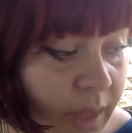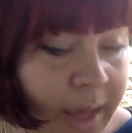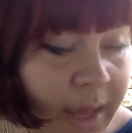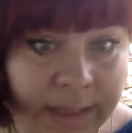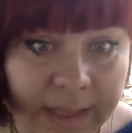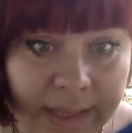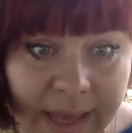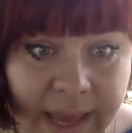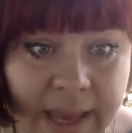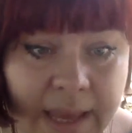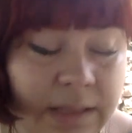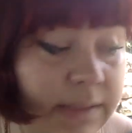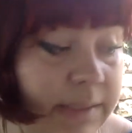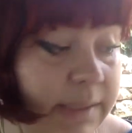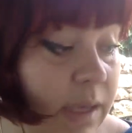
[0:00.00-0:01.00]
and
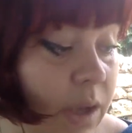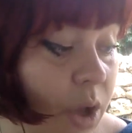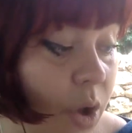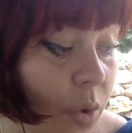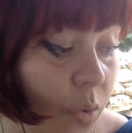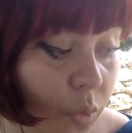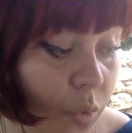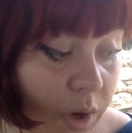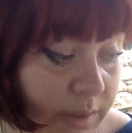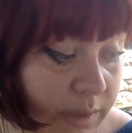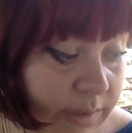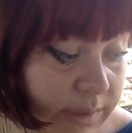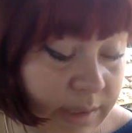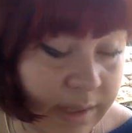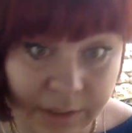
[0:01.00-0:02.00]
gains
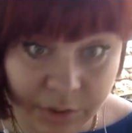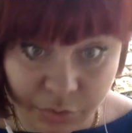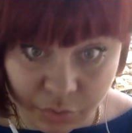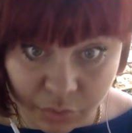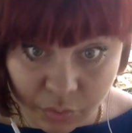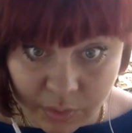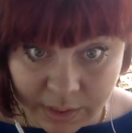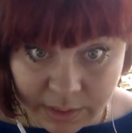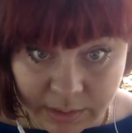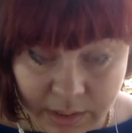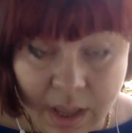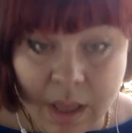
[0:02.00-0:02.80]
was retrograde.